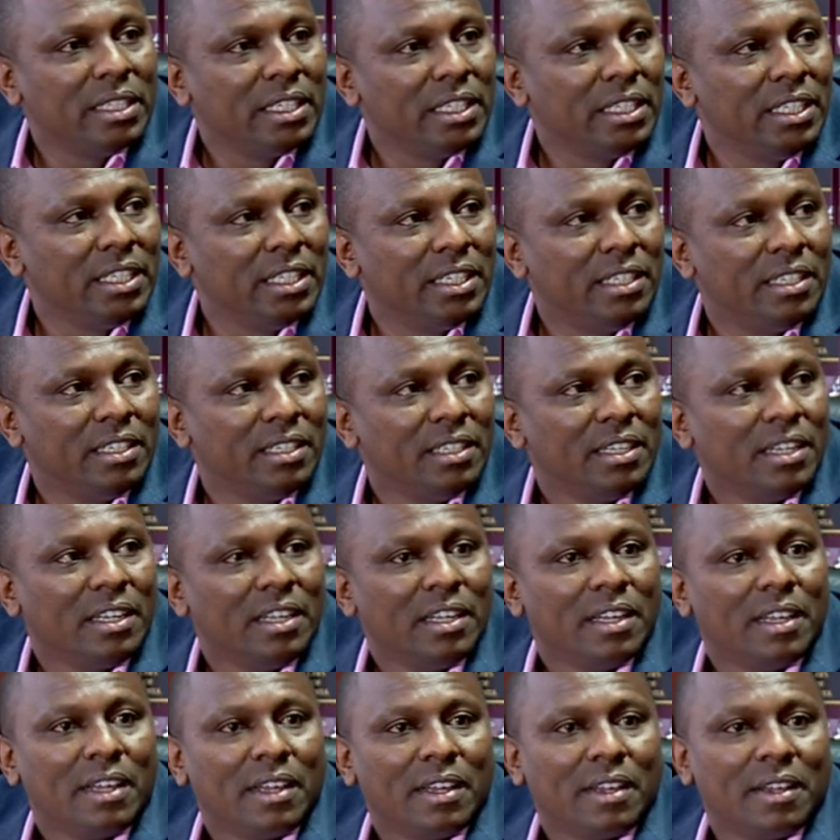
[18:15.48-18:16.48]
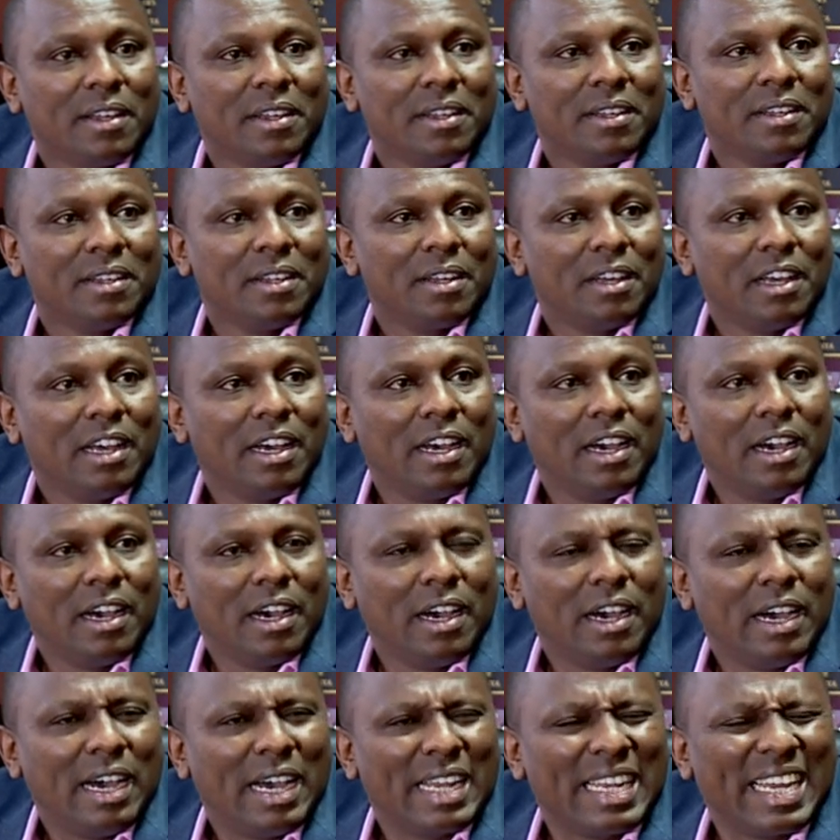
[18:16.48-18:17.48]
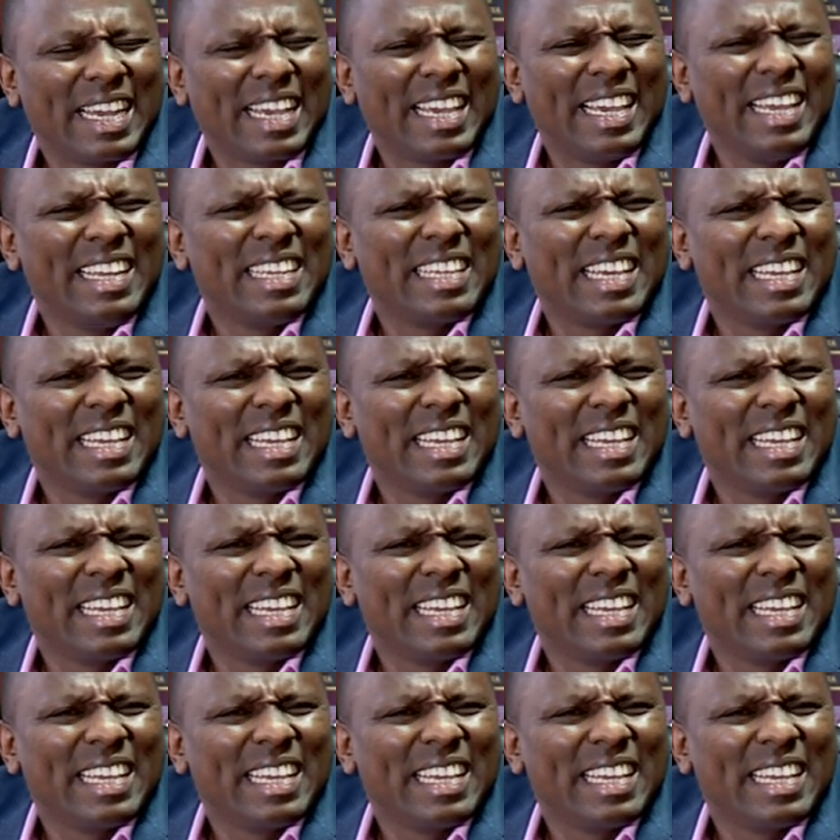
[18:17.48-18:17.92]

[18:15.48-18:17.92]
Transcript: they did. Uh, and again,